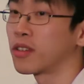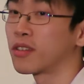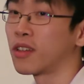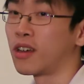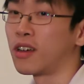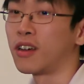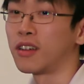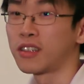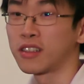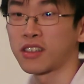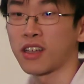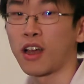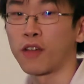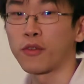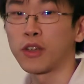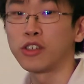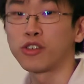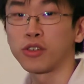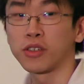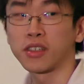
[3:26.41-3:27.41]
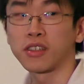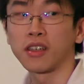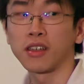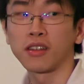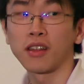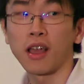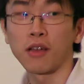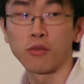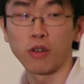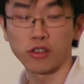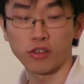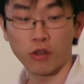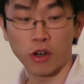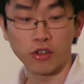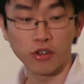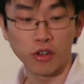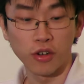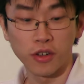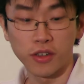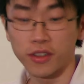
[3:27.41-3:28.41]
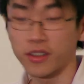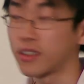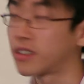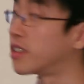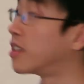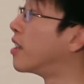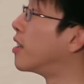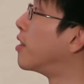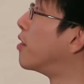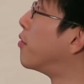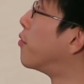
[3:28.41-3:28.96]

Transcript: these kind of interesting network structures in